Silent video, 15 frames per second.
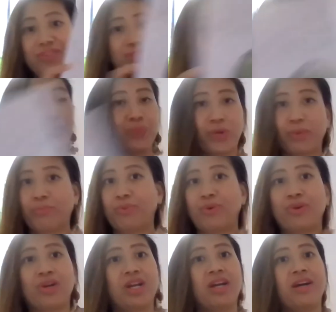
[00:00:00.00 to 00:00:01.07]
Visioning
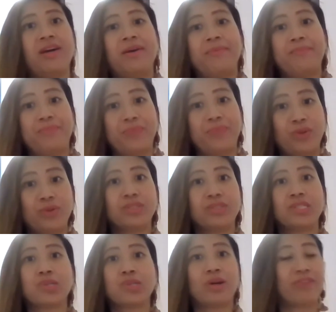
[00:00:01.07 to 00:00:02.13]
Workbook. You'll
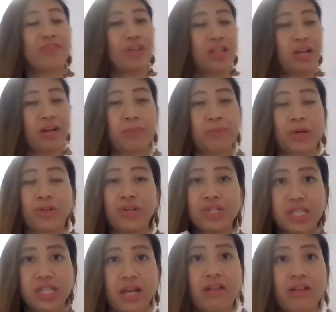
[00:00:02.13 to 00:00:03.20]
discover a lot about
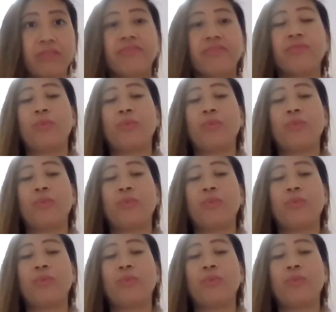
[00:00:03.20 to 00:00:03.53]
yourself